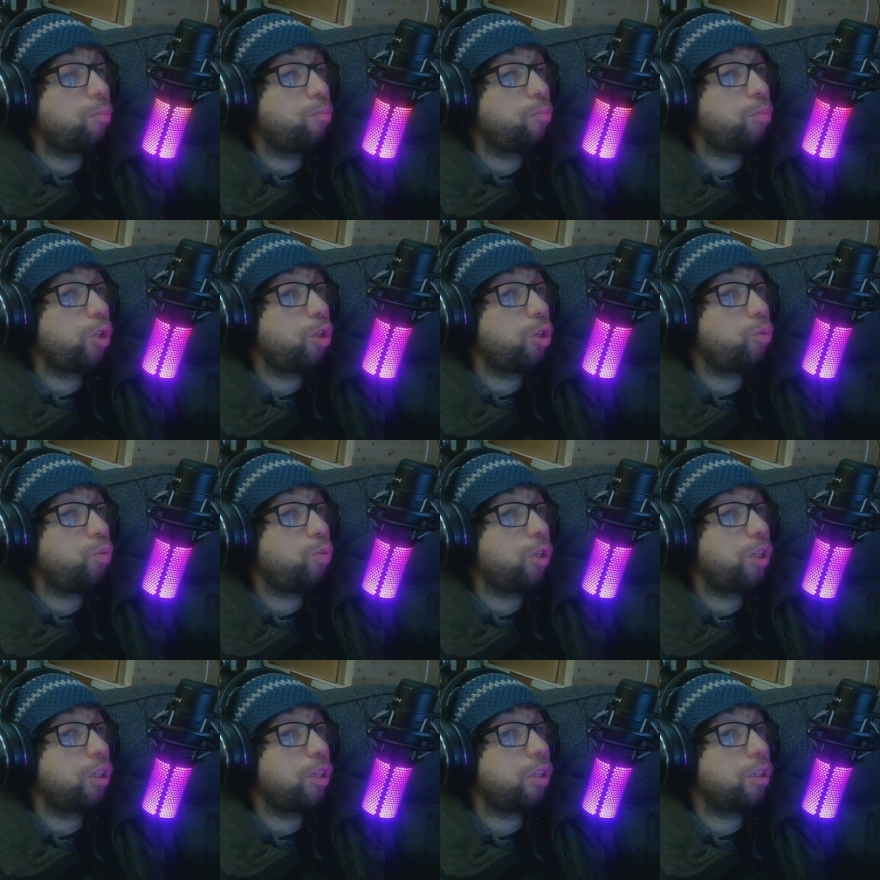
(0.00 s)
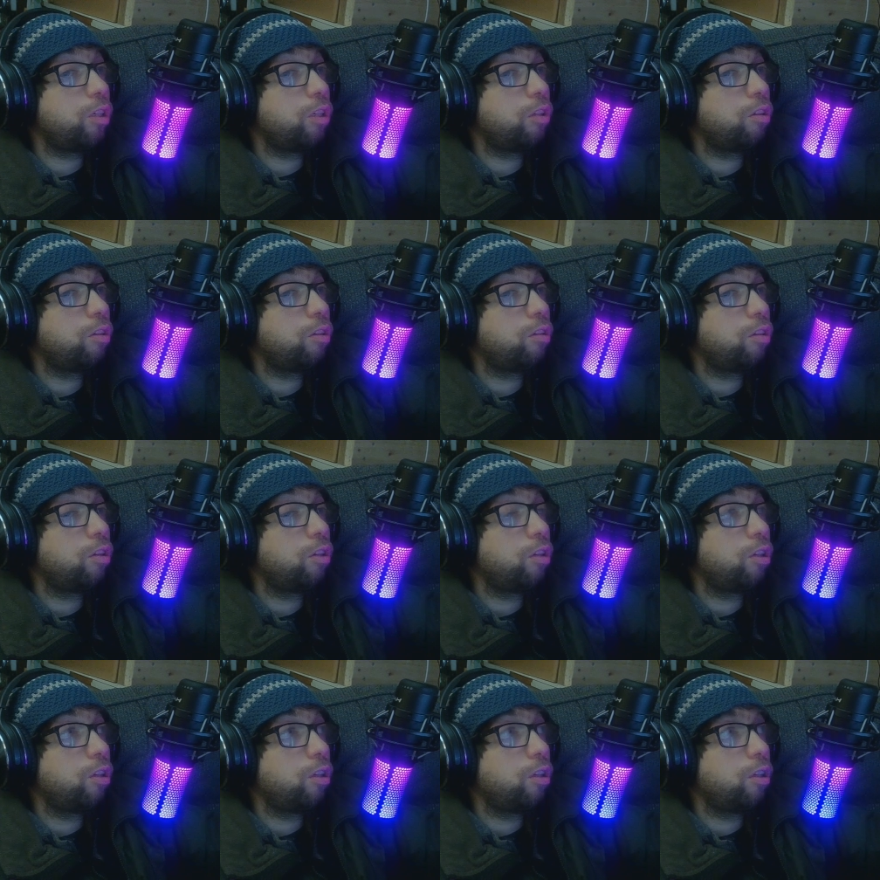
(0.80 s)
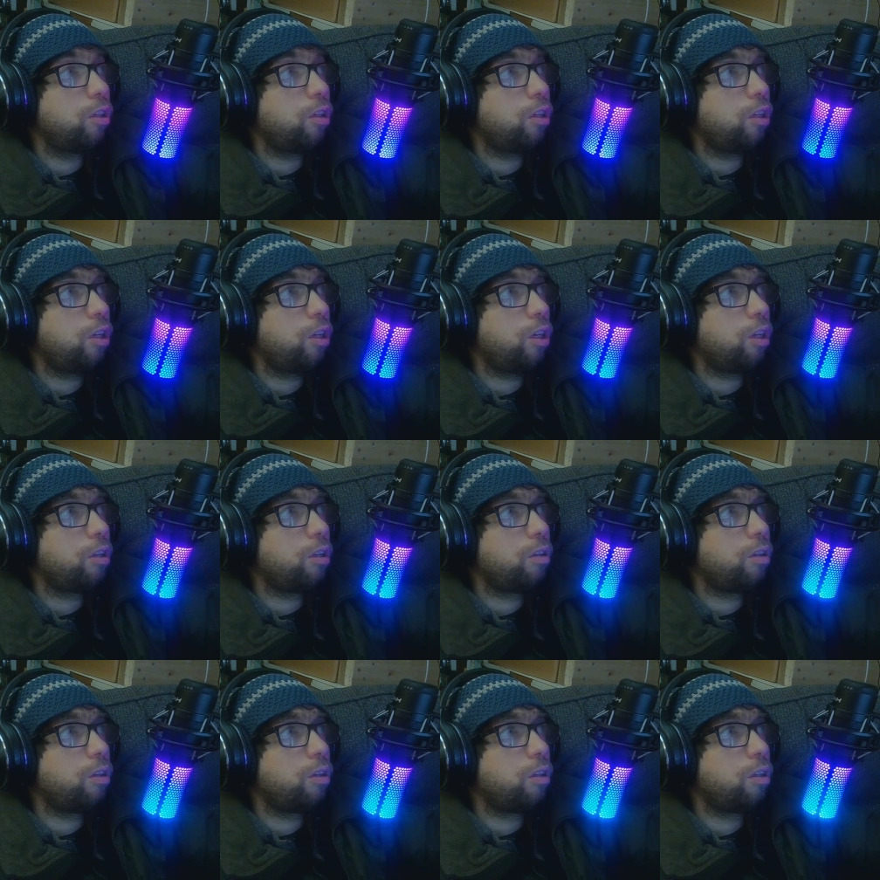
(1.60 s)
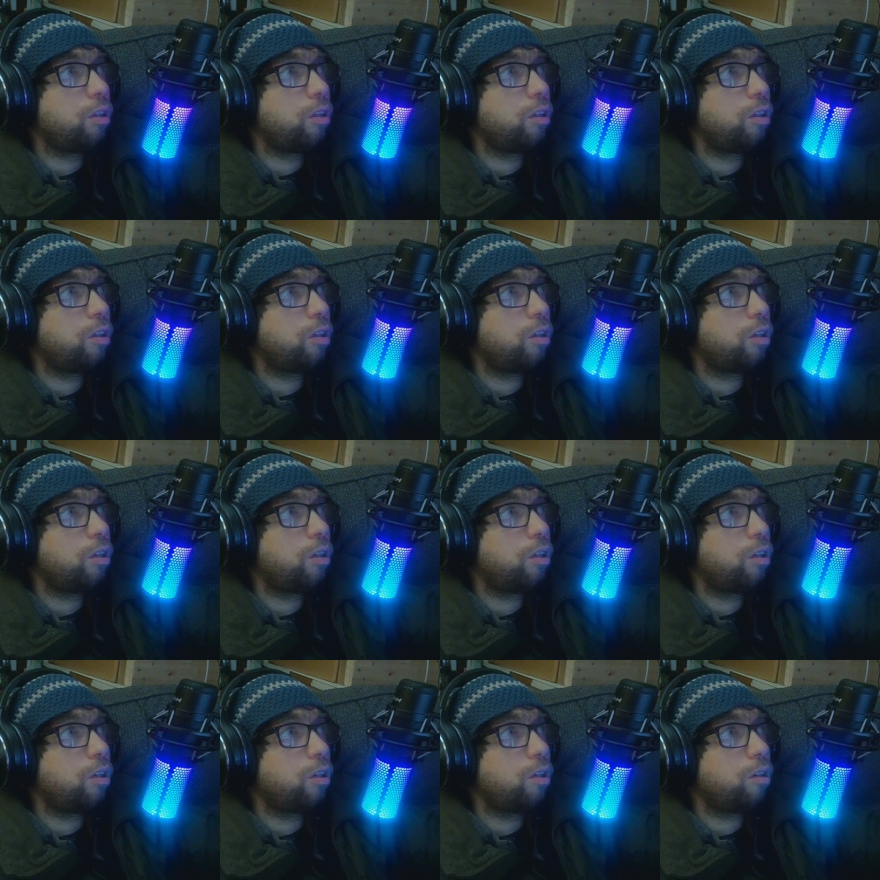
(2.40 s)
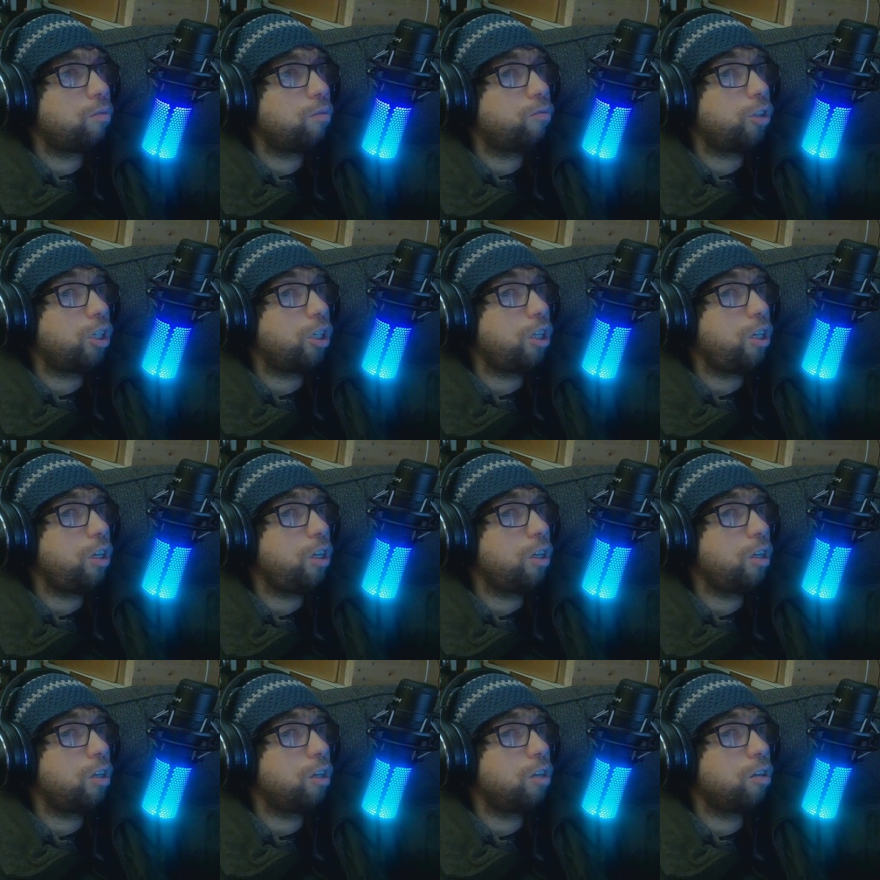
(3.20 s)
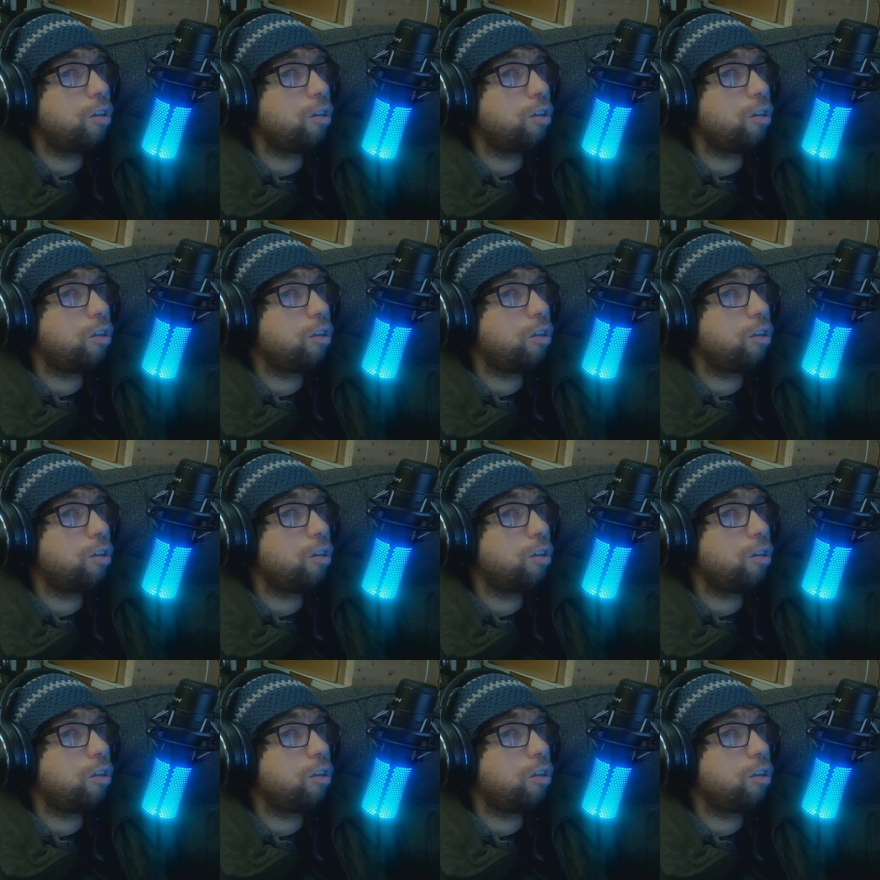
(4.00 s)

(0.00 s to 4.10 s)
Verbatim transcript: Be weird and freaky.